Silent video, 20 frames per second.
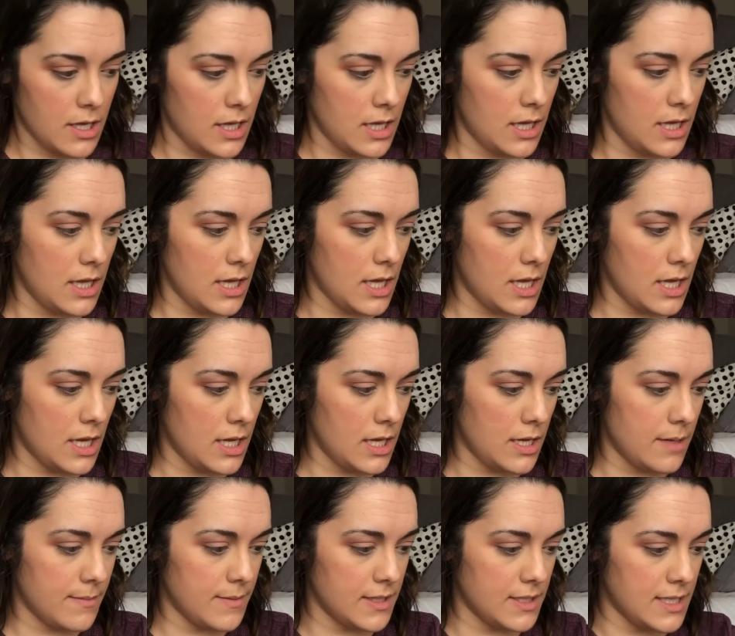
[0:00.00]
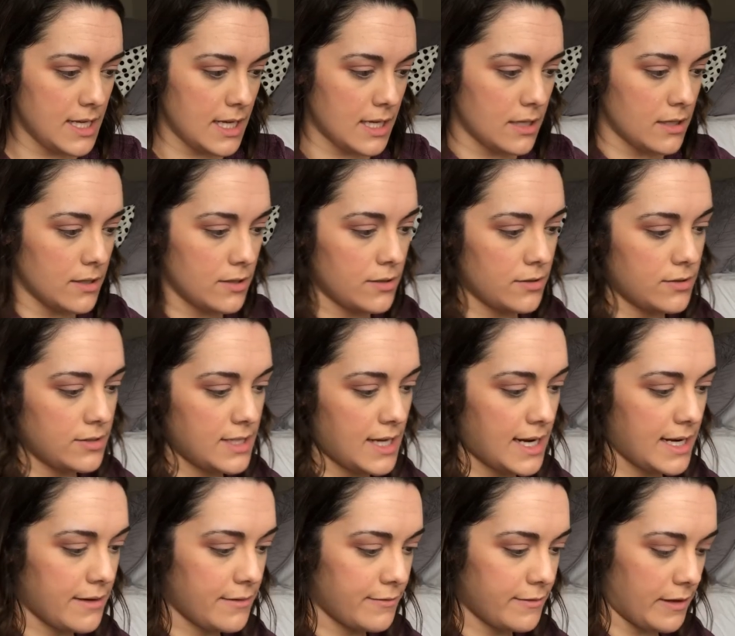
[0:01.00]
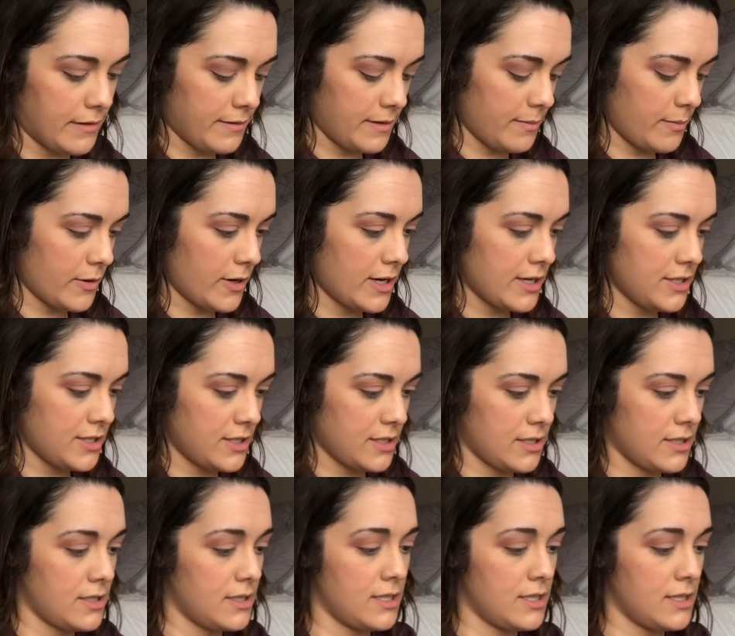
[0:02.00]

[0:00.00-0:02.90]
And then I'm going to take a little tiny fluffy brush.